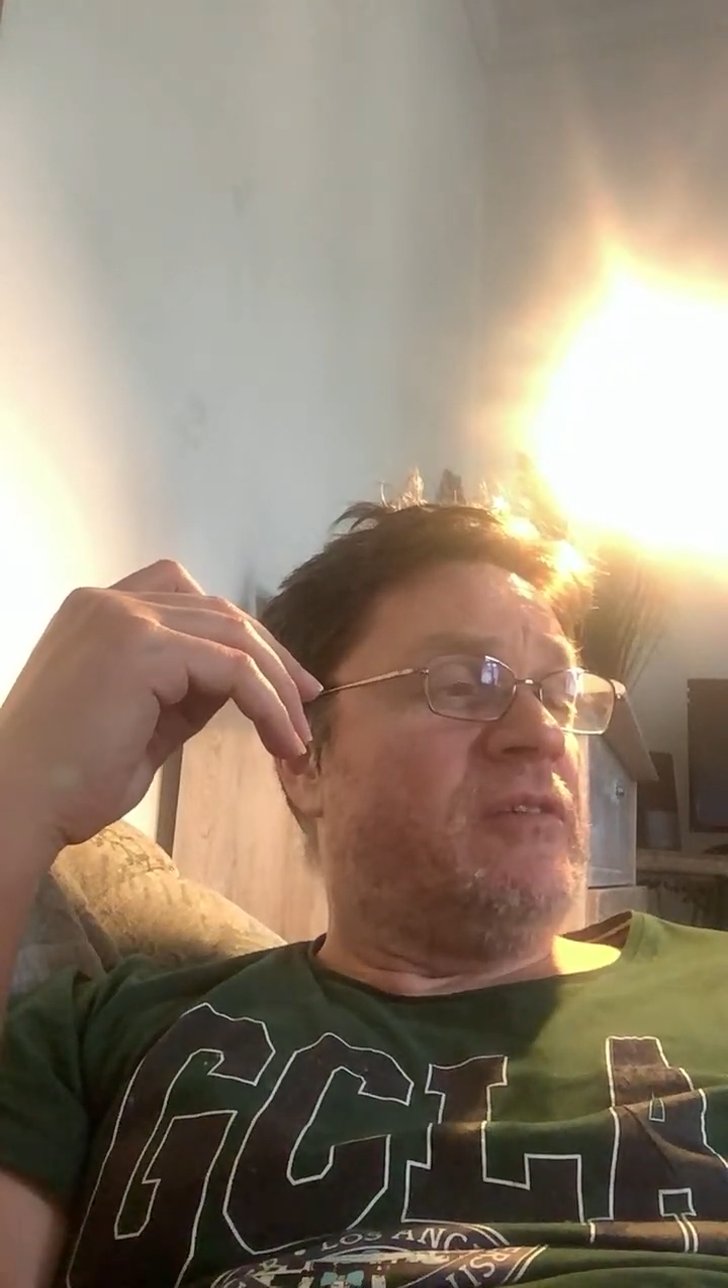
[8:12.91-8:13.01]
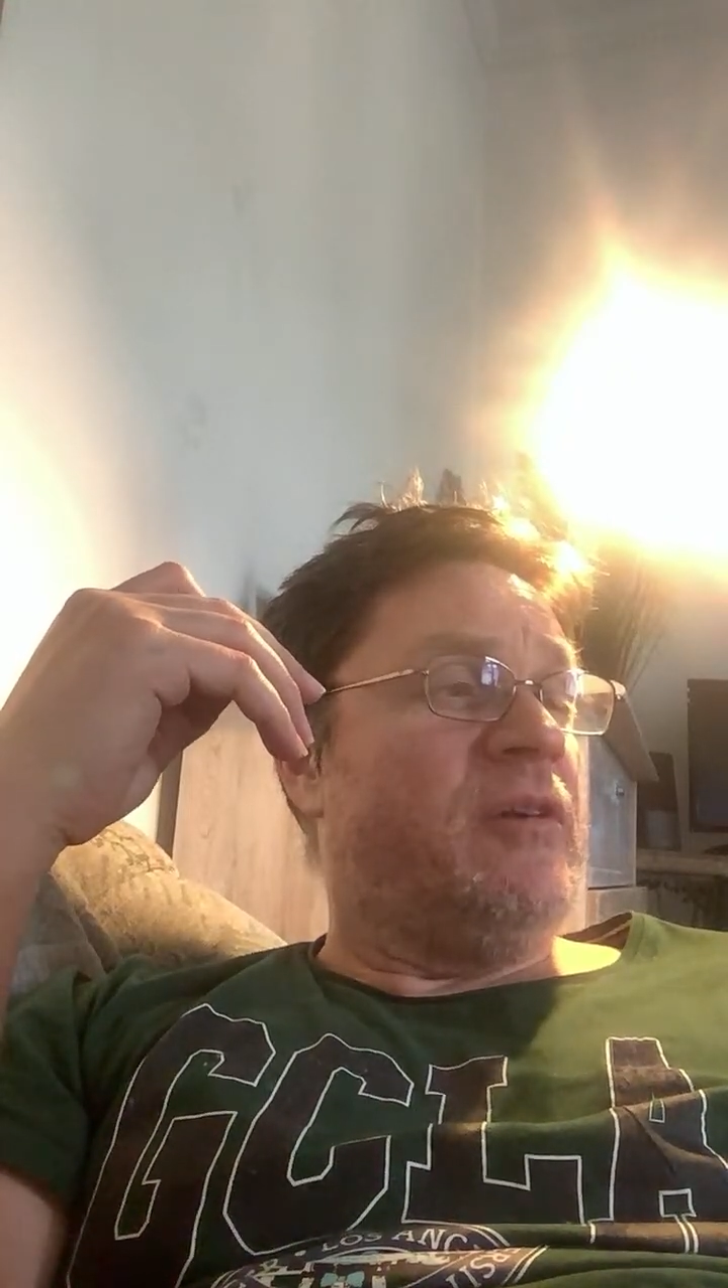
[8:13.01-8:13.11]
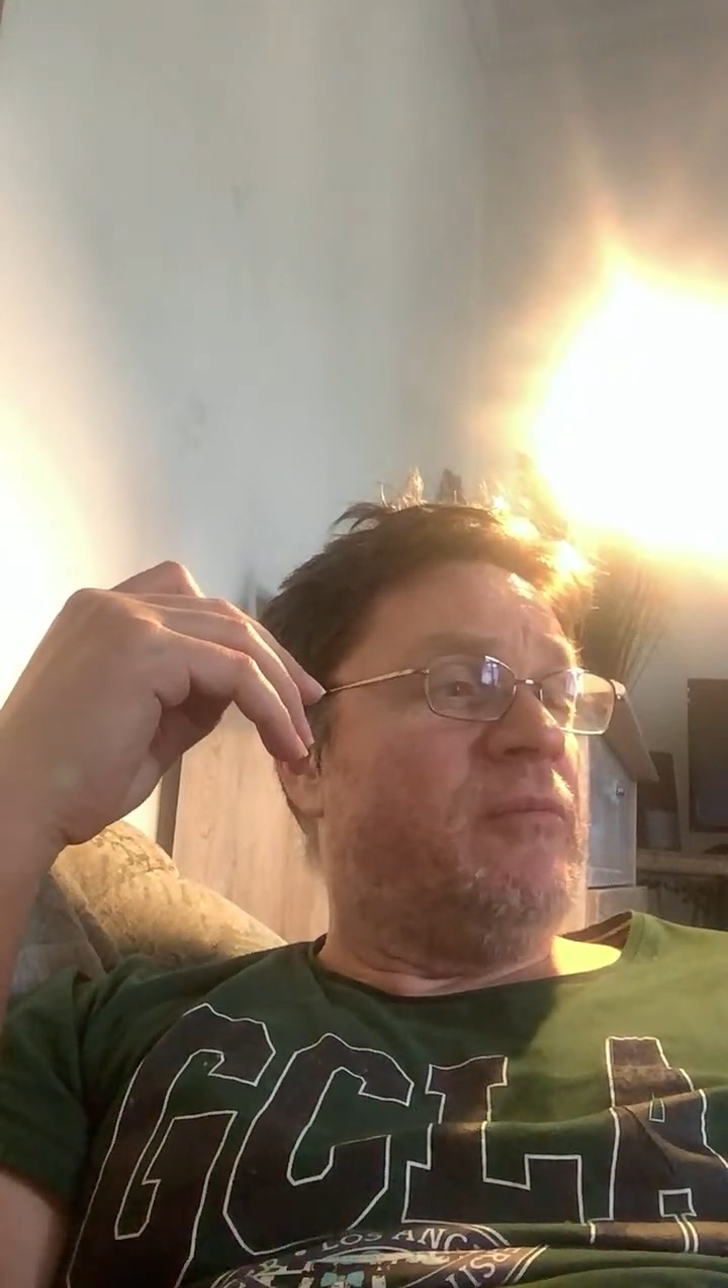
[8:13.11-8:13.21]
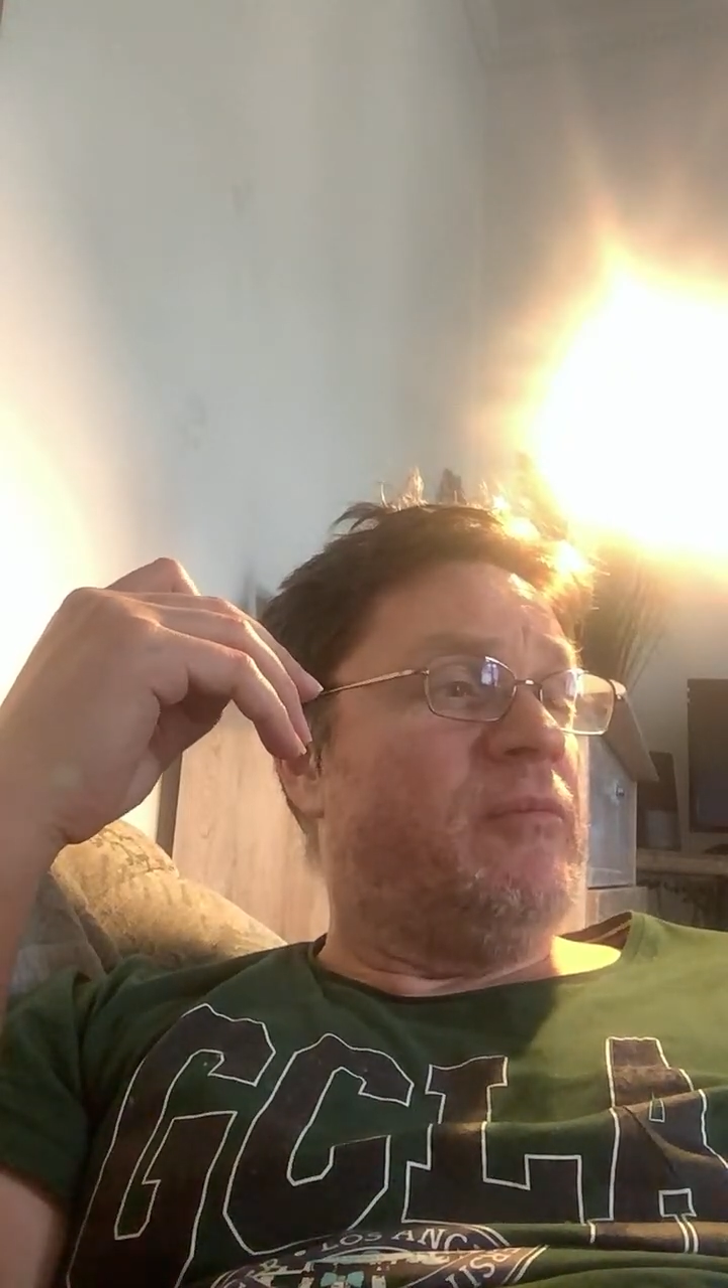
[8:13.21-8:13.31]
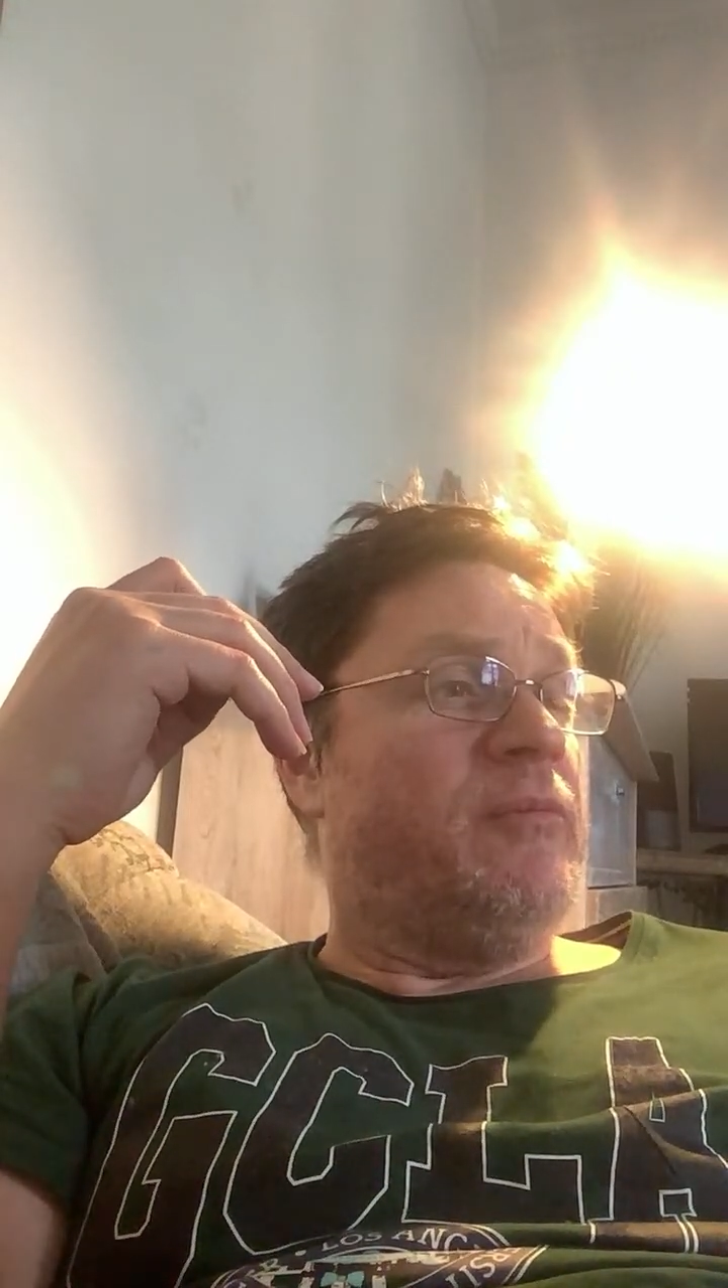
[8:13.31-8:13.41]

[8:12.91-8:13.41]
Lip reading: the